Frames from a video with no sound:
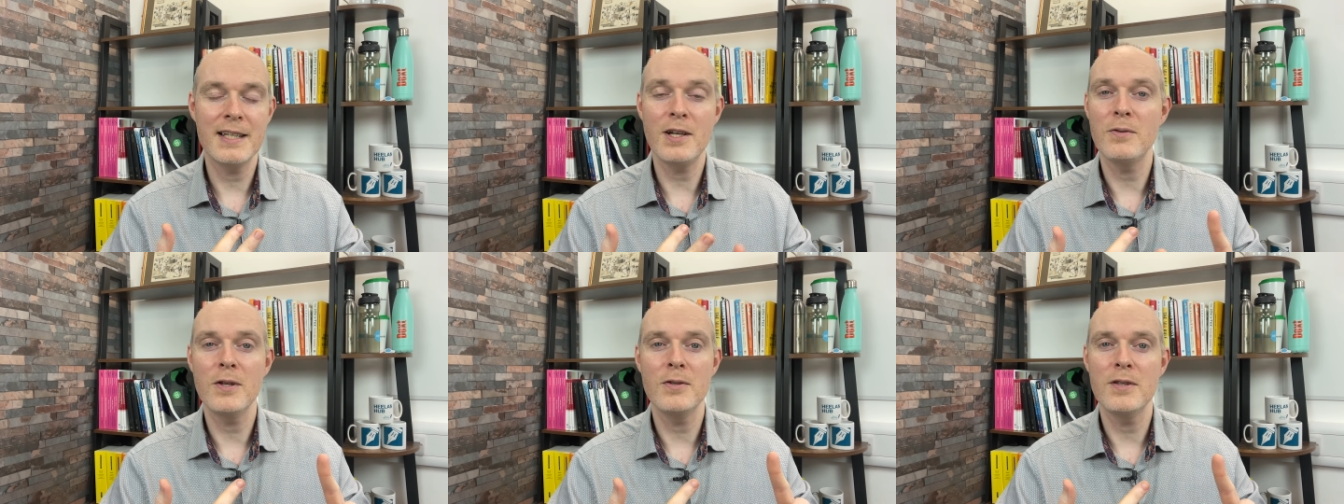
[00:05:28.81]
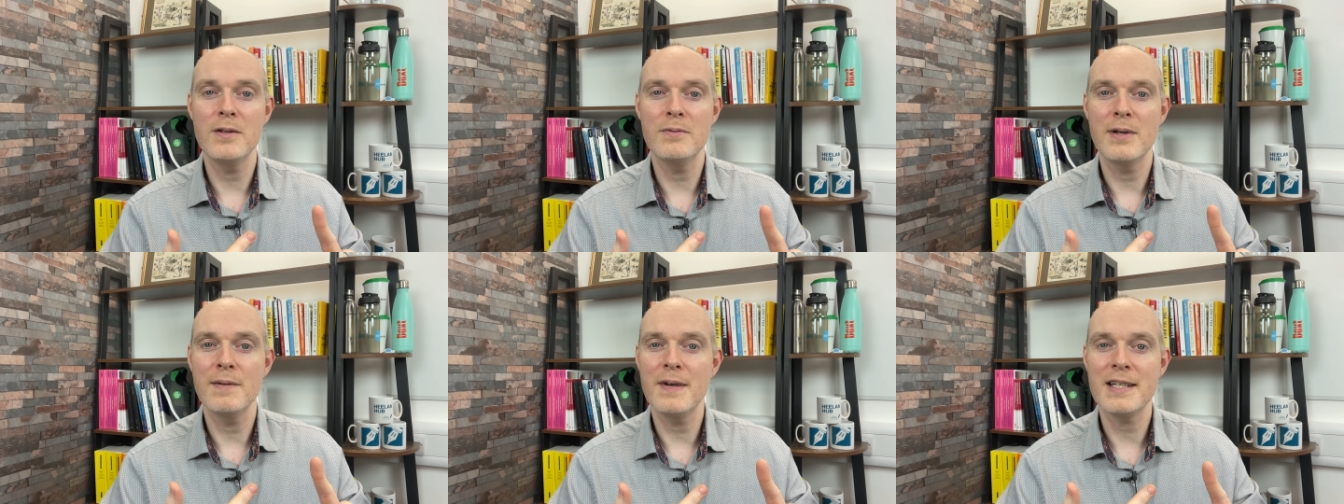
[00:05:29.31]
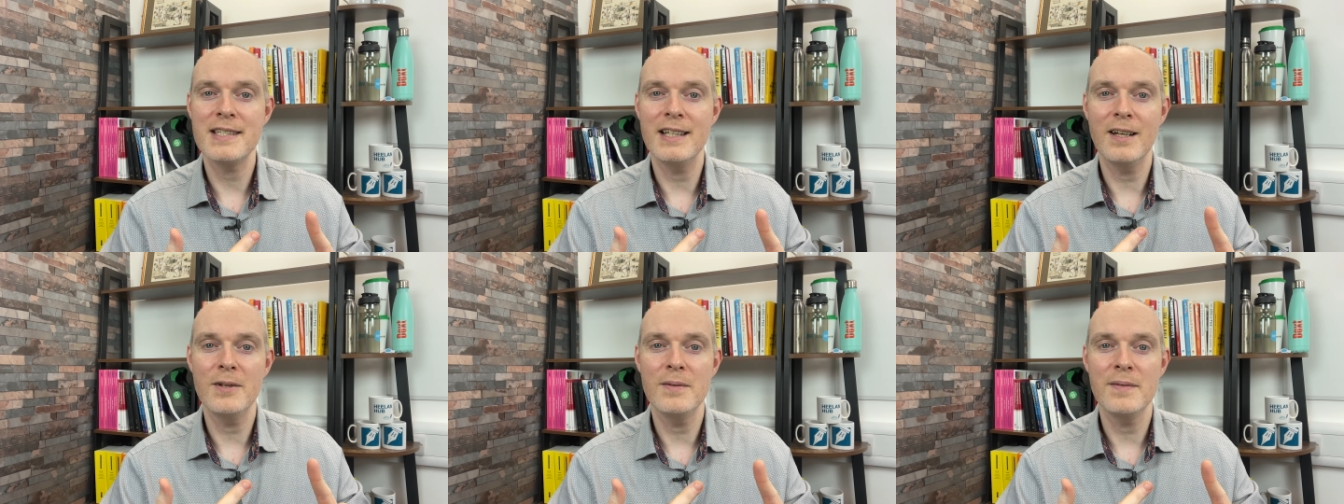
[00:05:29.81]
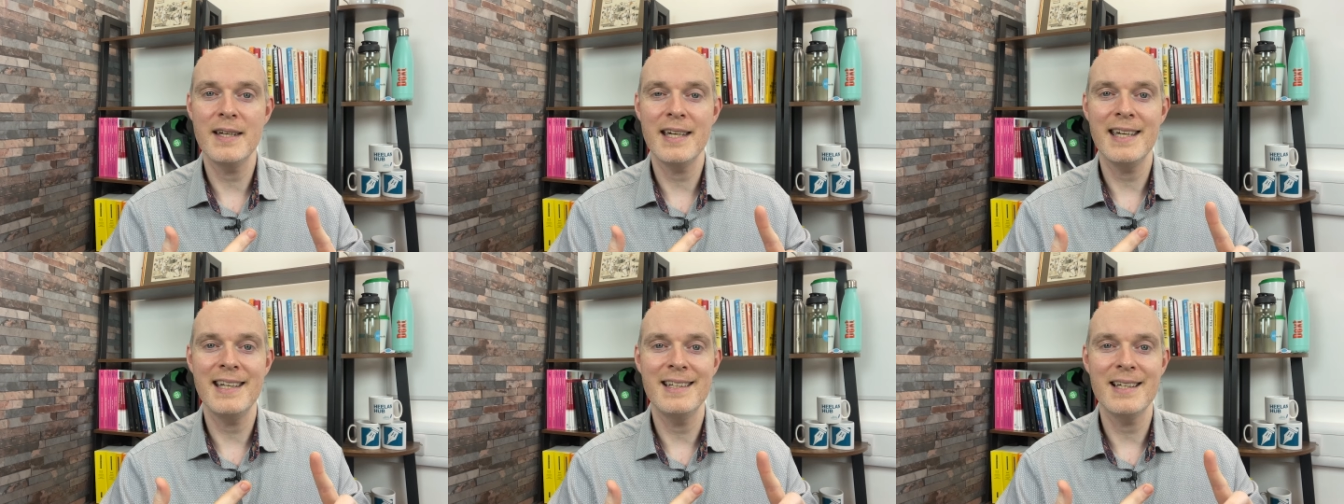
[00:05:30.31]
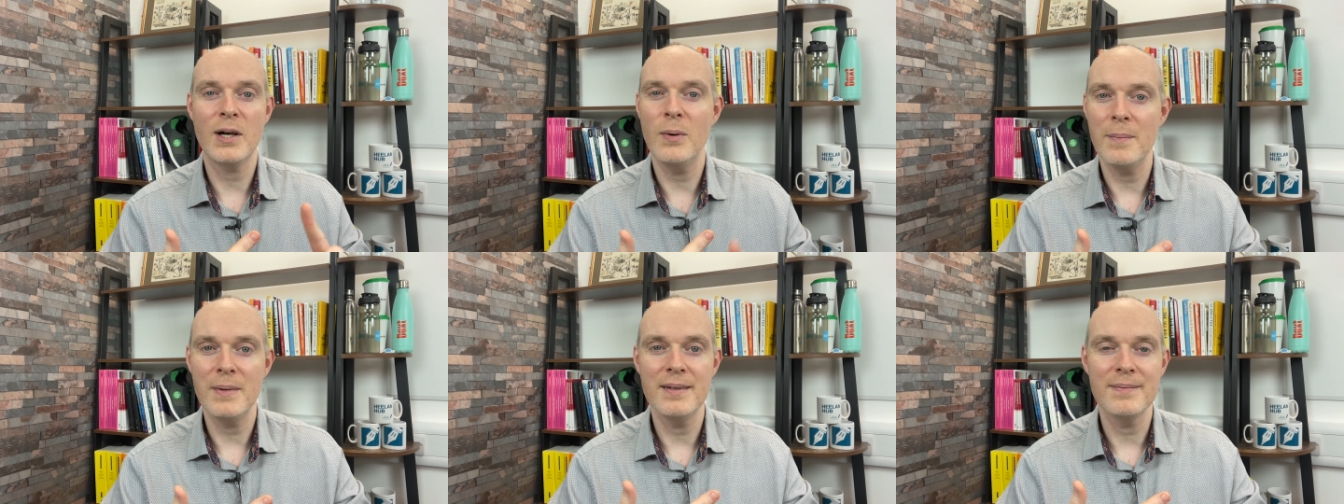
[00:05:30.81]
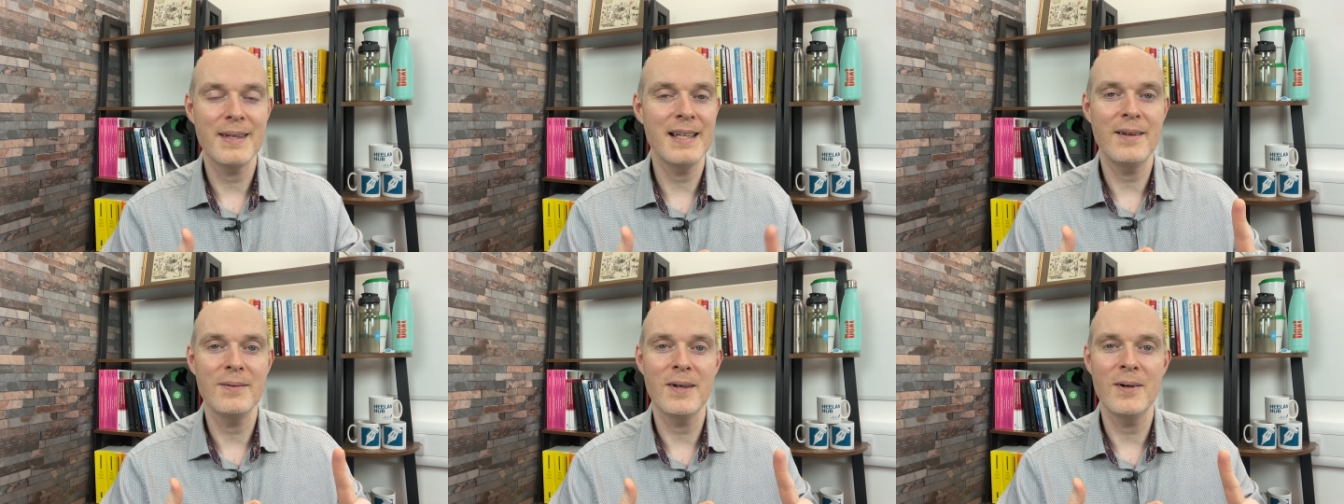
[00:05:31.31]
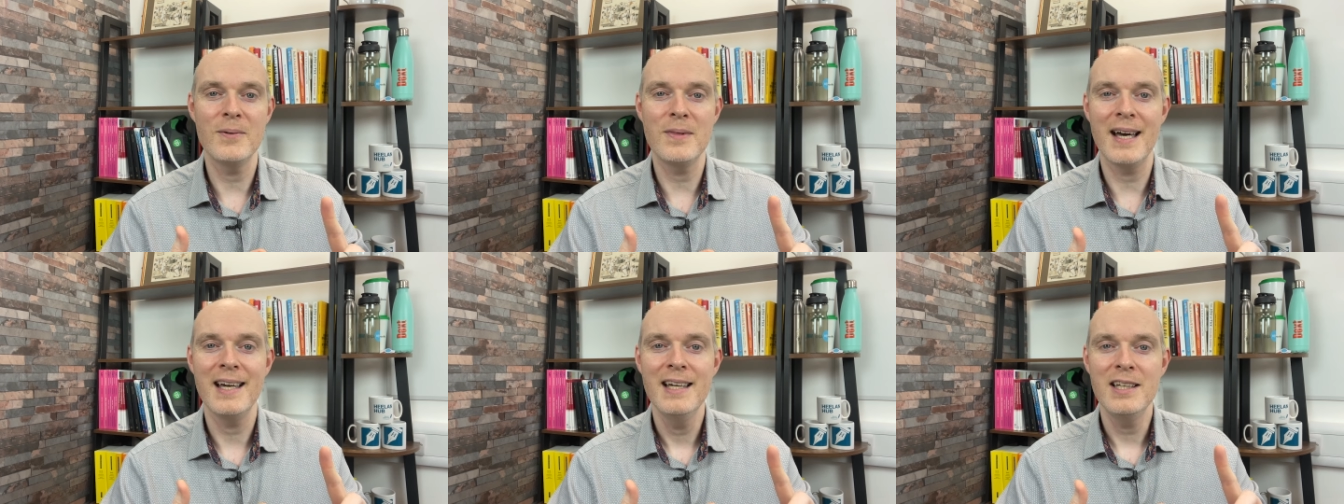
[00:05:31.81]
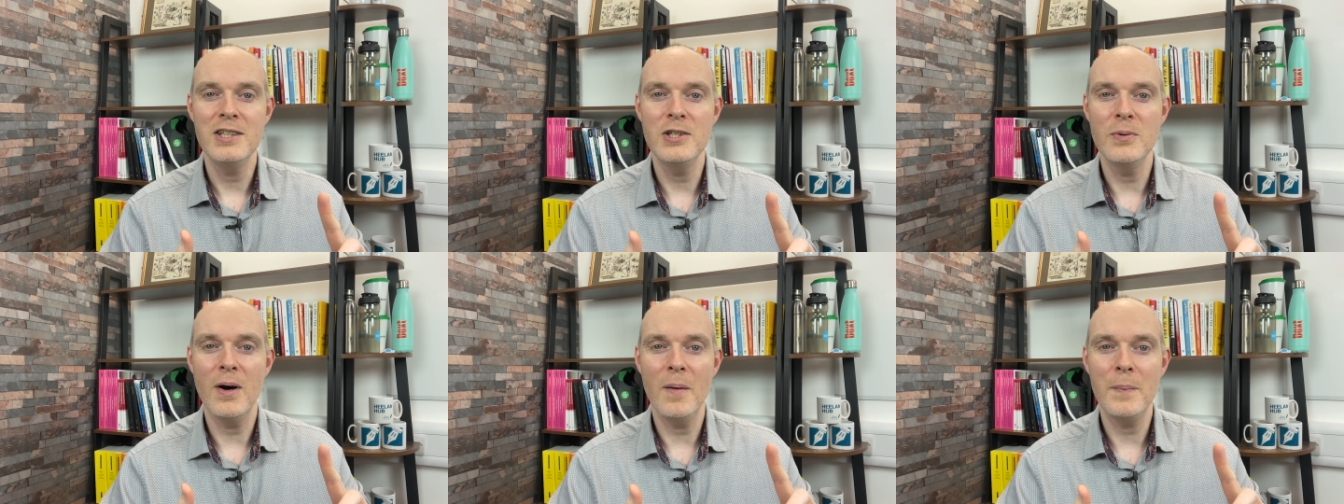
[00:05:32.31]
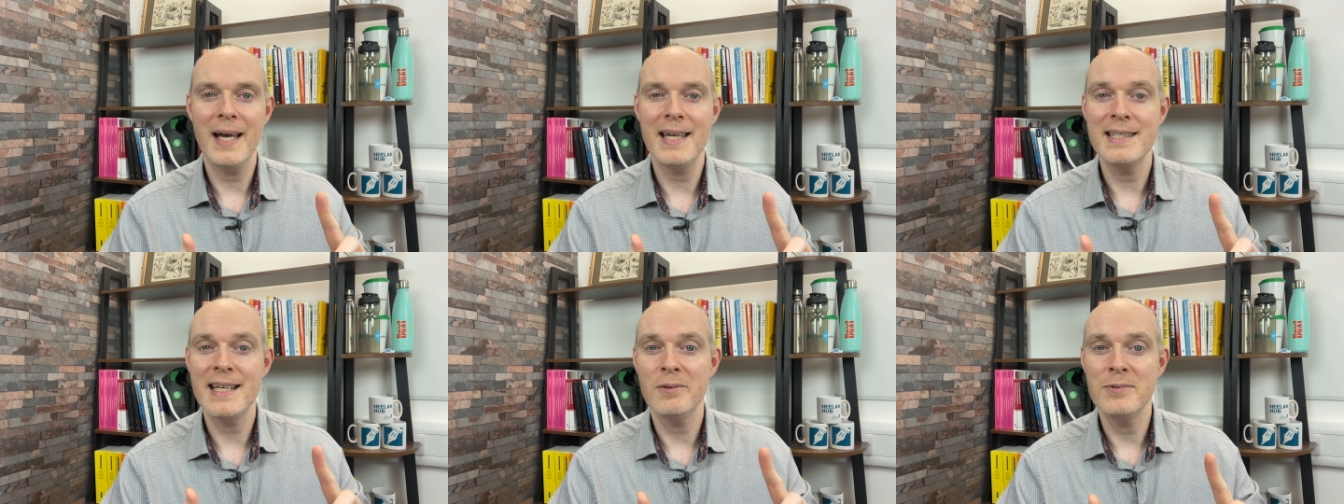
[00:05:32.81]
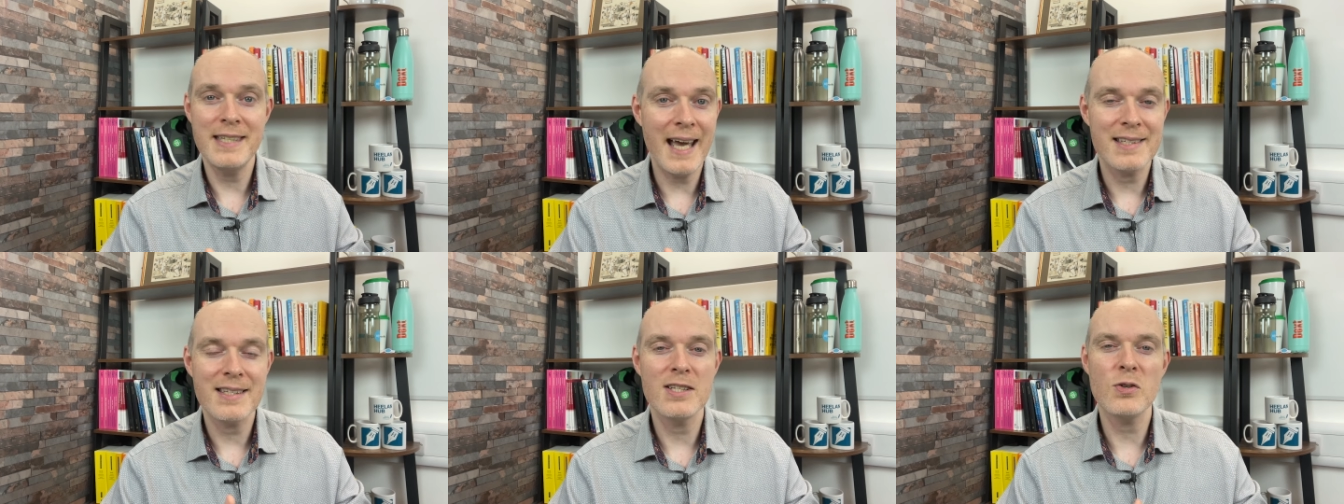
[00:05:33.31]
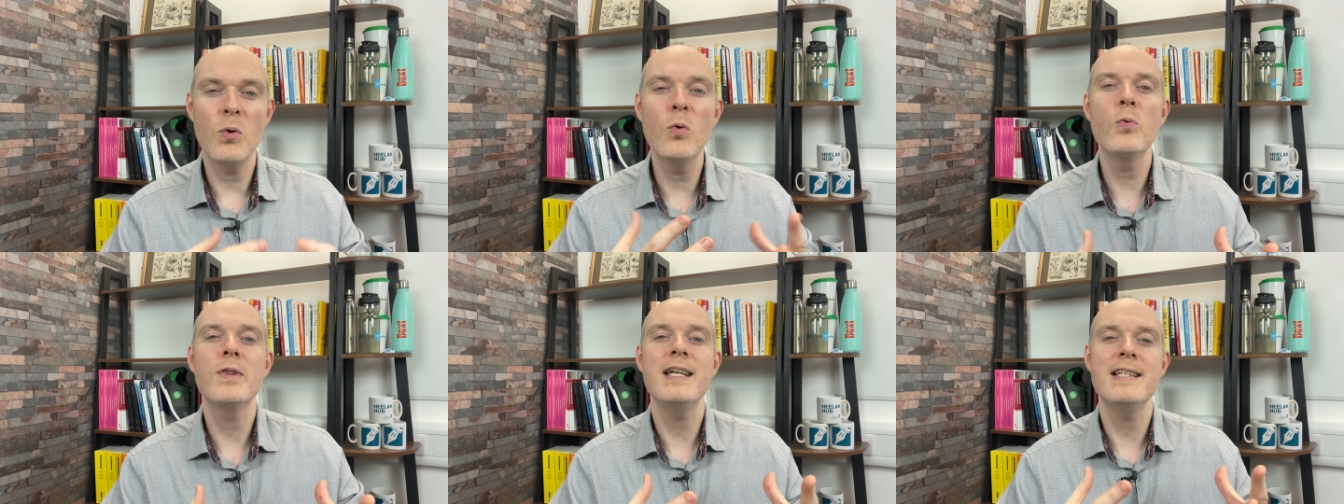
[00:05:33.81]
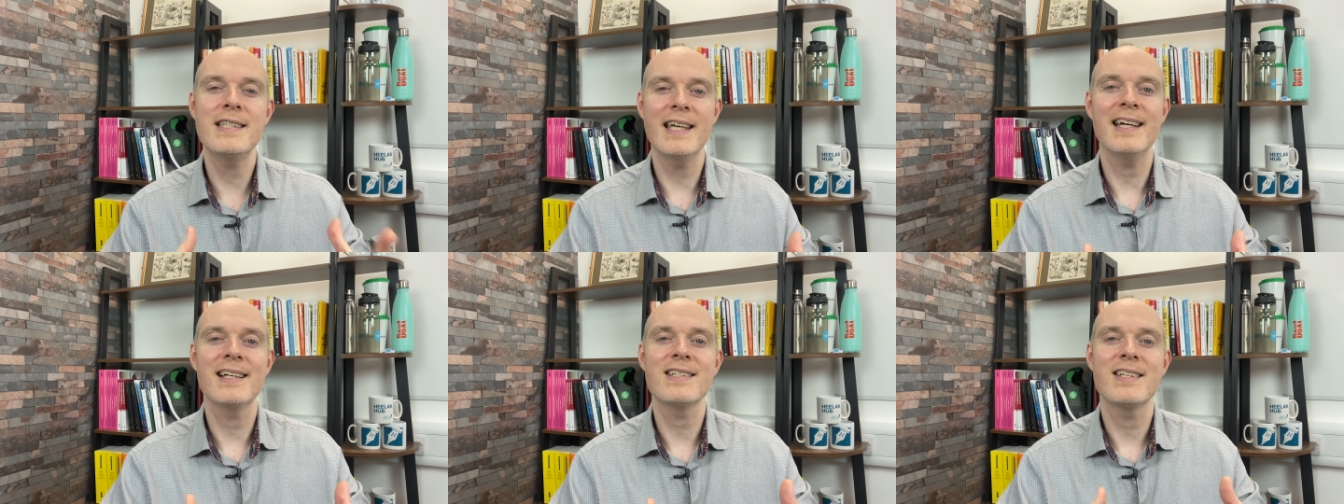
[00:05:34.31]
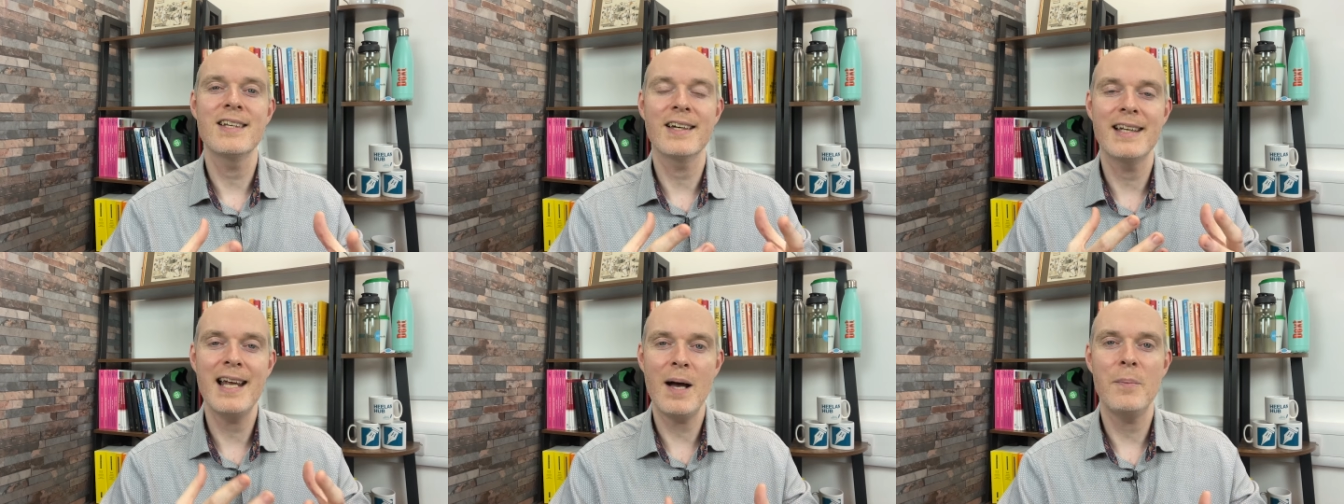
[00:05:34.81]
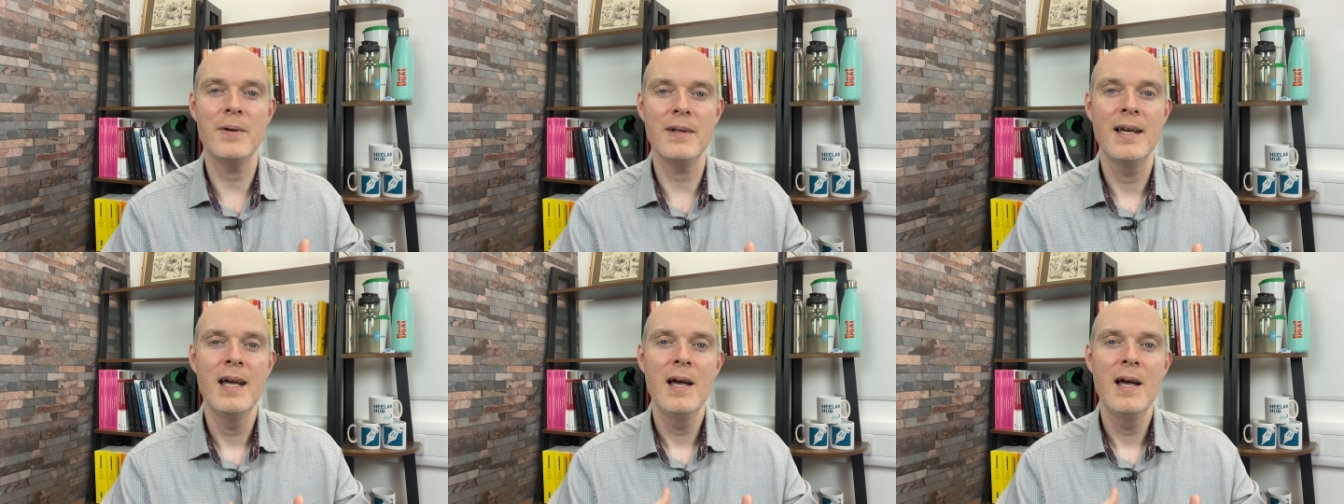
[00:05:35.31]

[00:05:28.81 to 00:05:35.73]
They don't know that you've reinvested a load of it in equipment. They don't know that you are paying down debt. There's all these things that could happen,